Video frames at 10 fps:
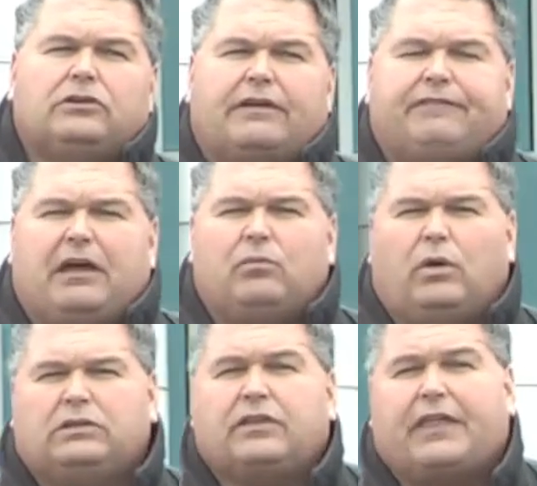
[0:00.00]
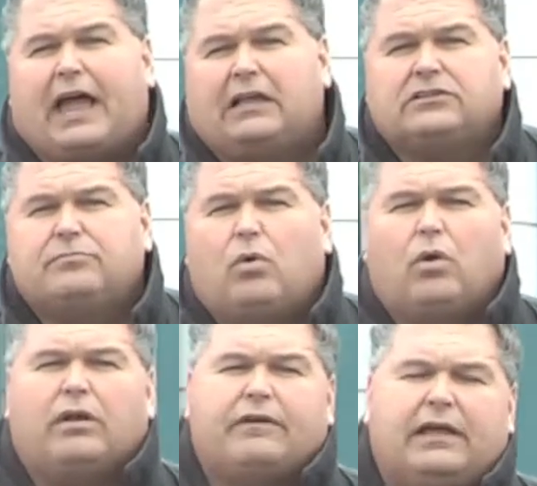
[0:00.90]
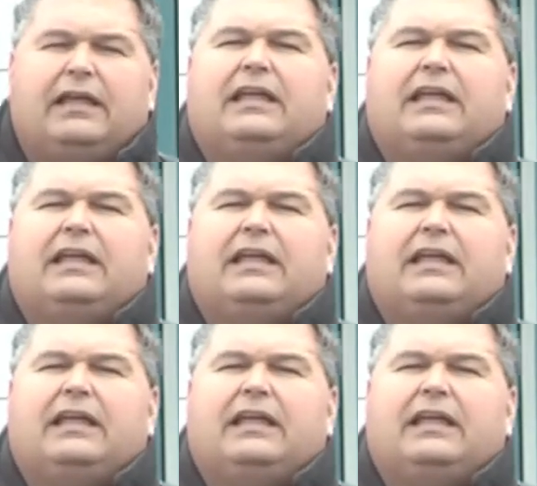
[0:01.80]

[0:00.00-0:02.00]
I found one that's $1,000 more.